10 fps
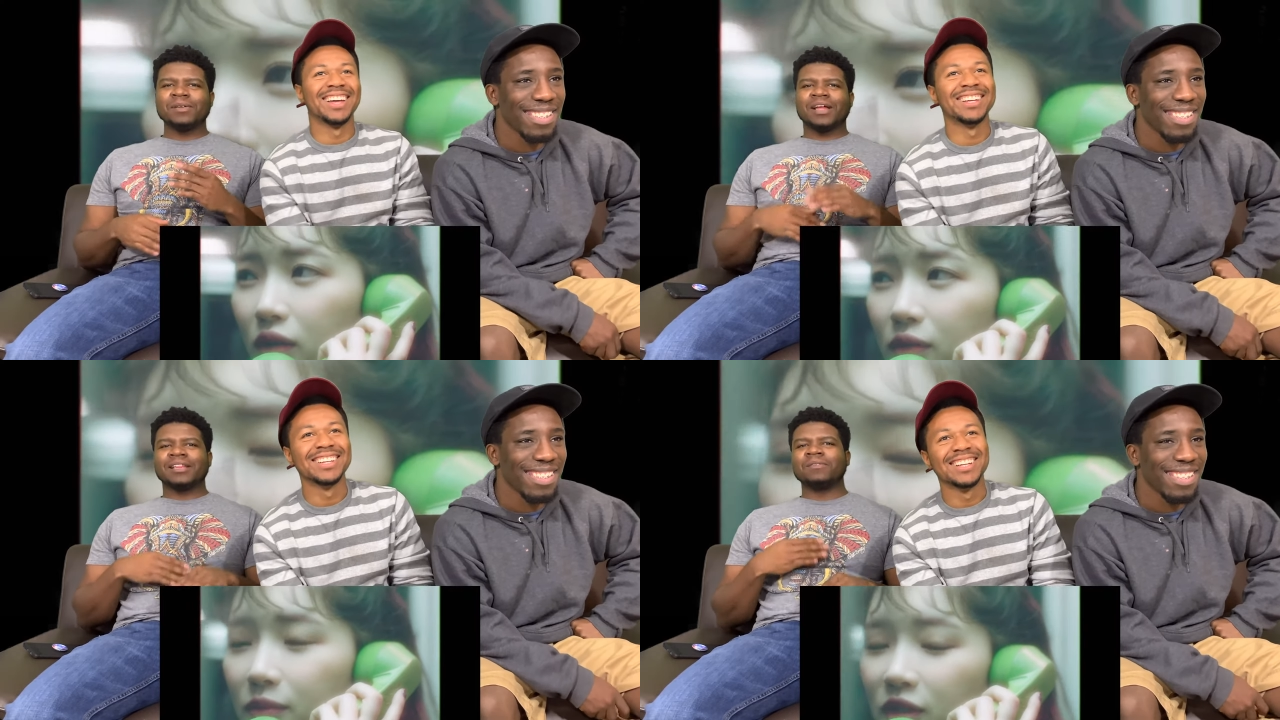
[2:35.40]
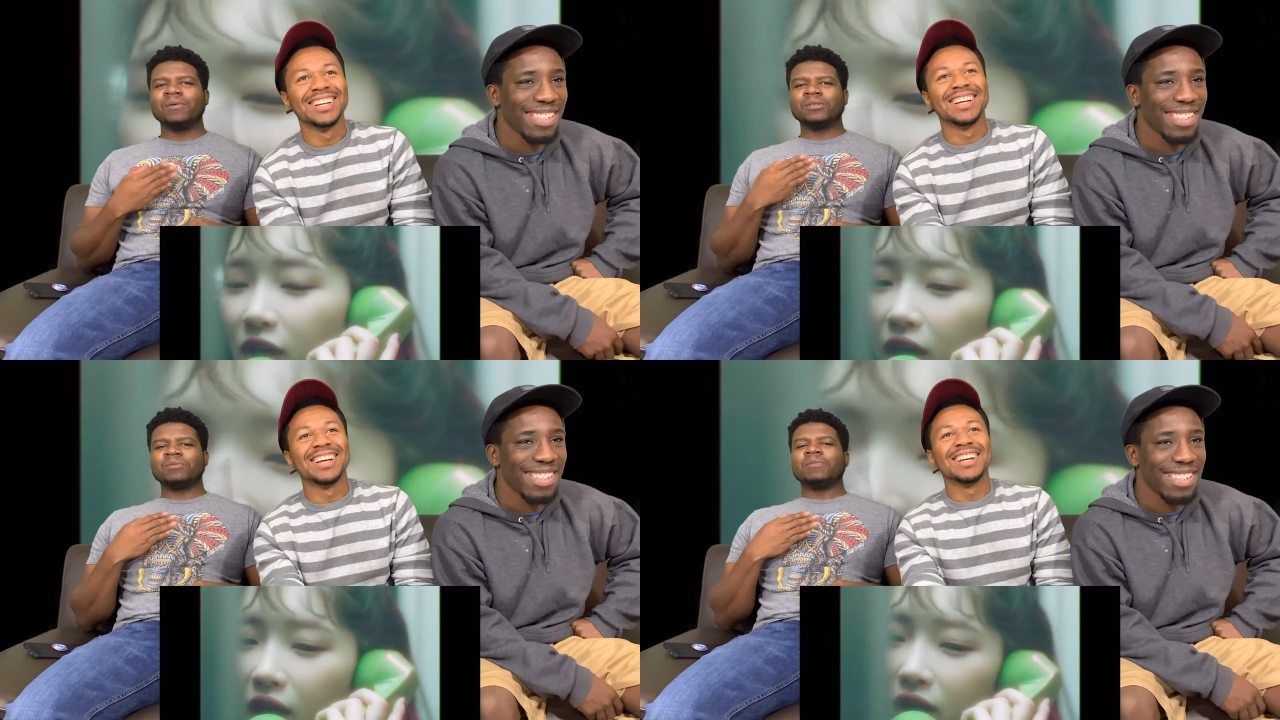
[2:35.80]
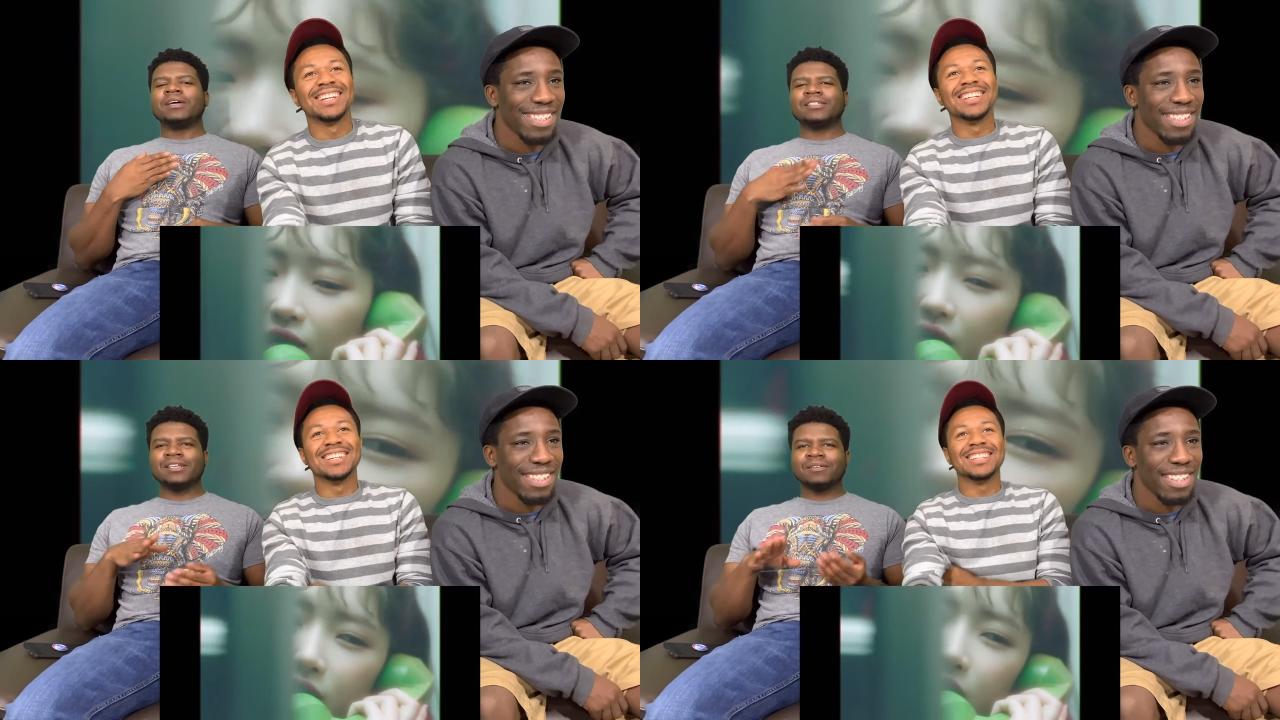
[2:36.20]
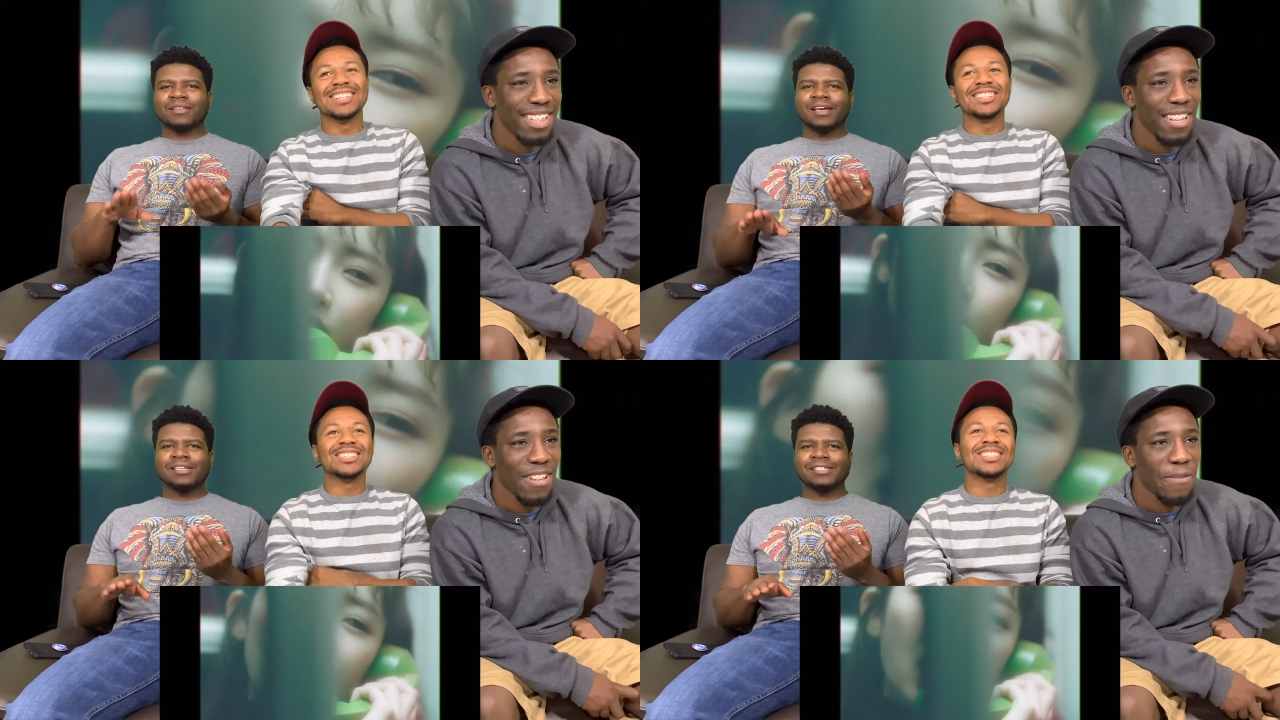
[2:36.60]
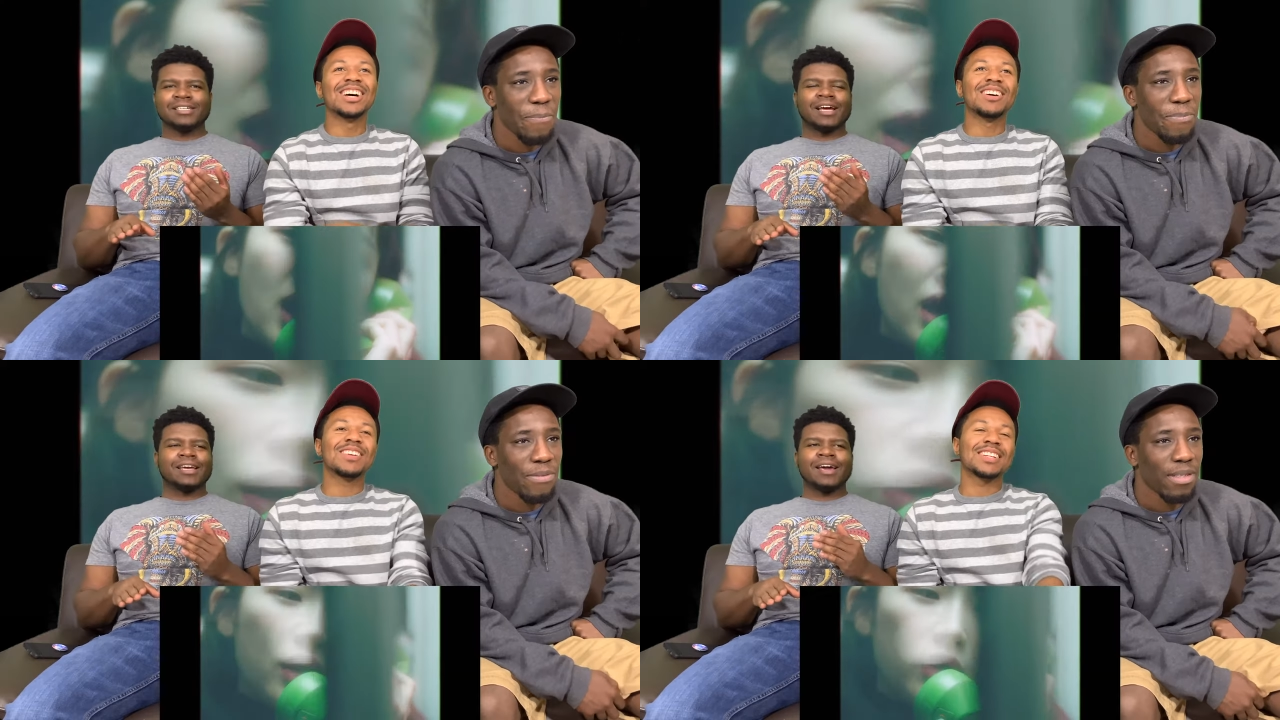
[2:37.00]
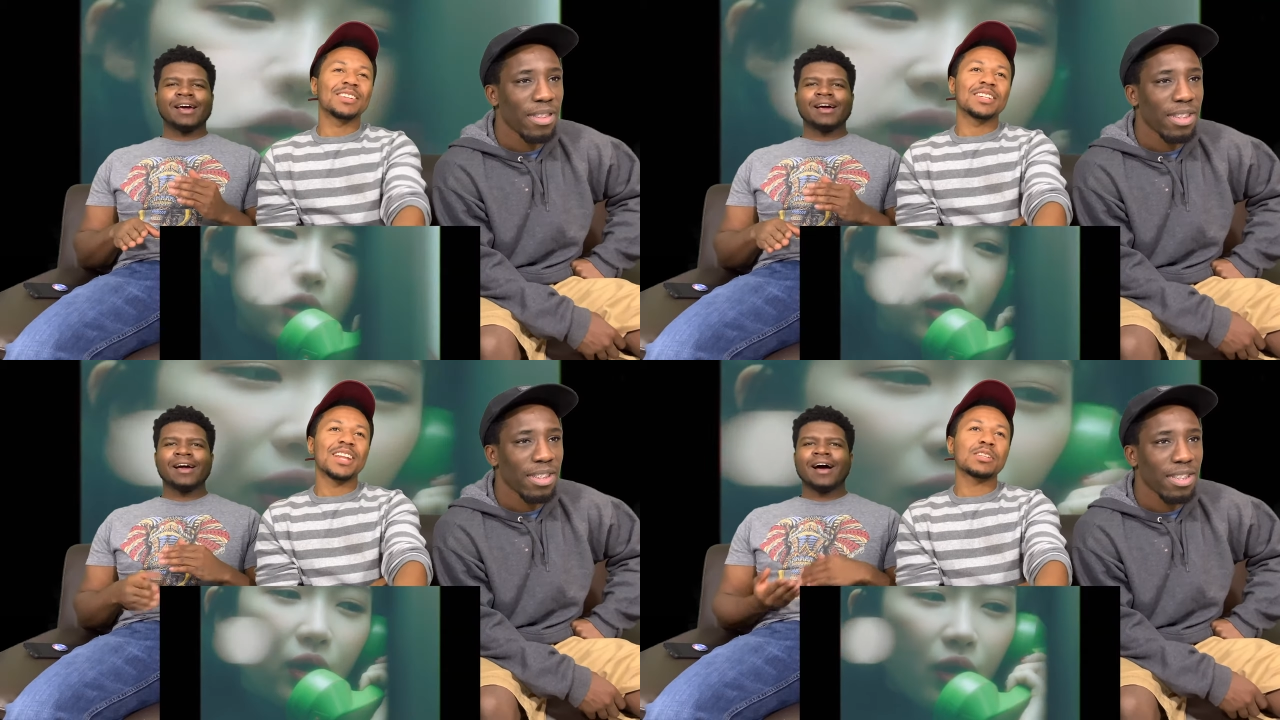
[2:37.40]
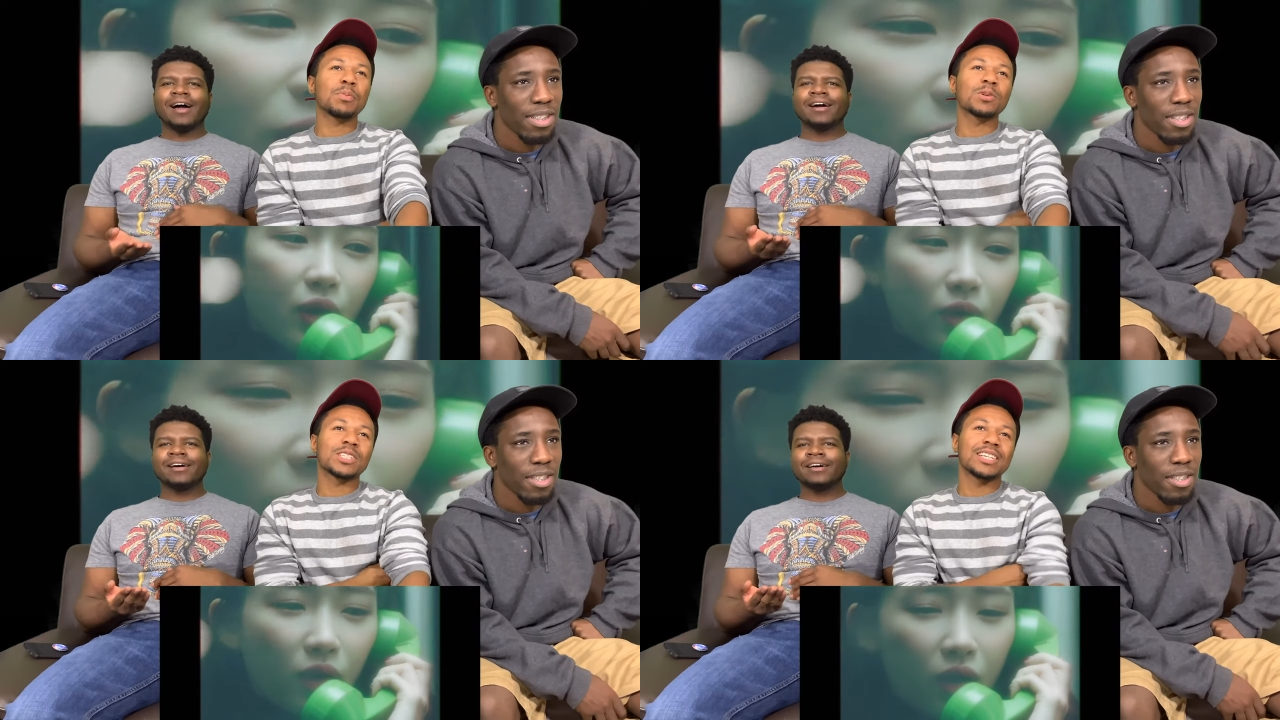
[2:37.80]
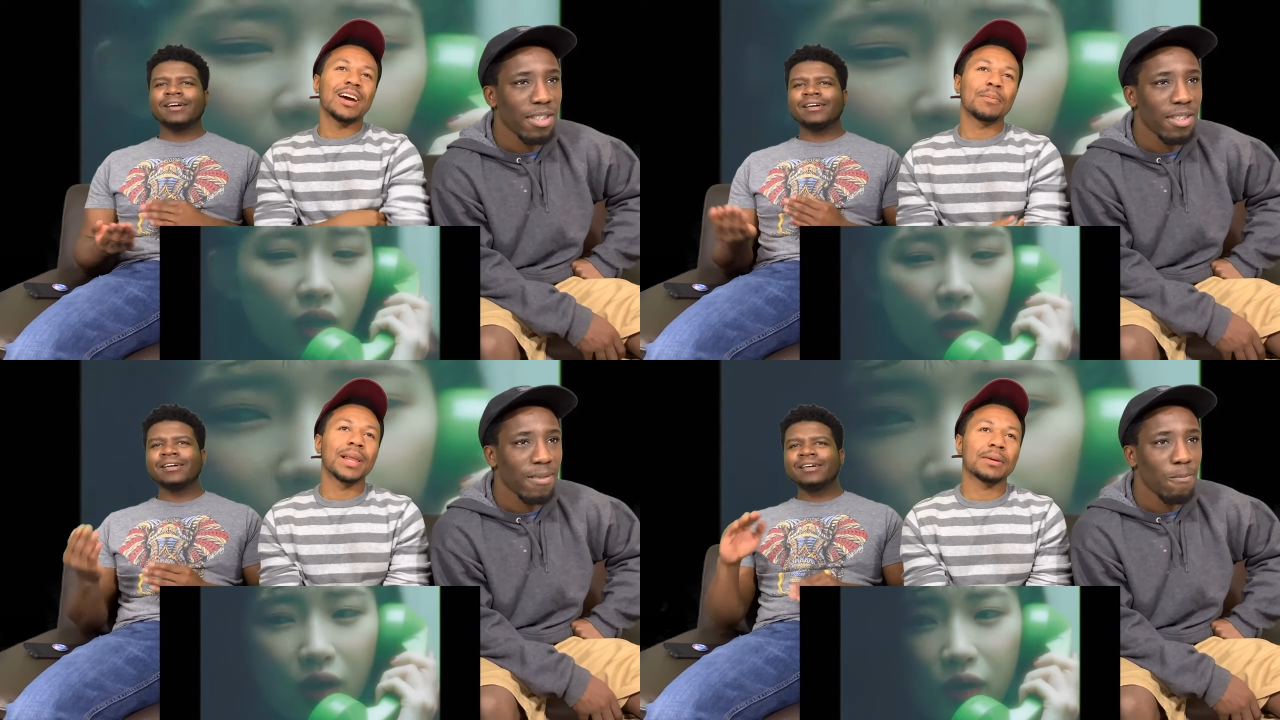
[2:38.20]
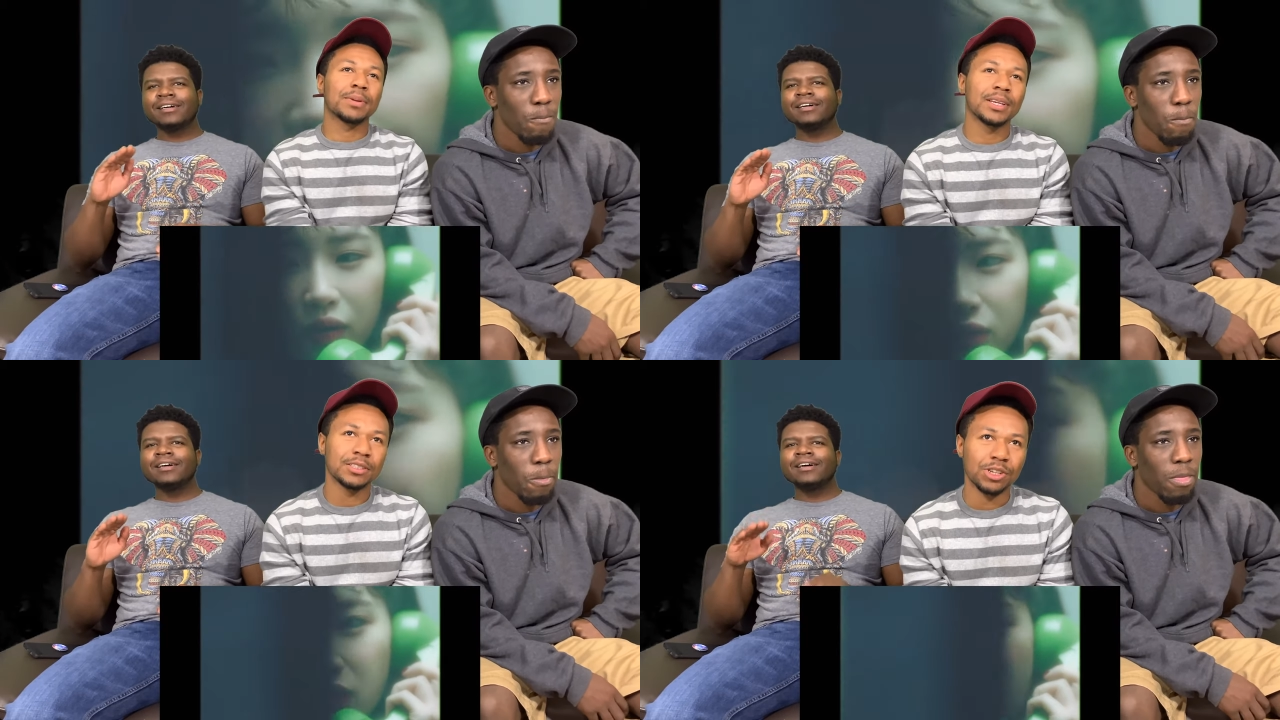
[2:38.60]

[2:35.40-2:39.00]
Speaker 1: be like the most messed up thing.
Speaker 2: No, that's mostly how Blackpink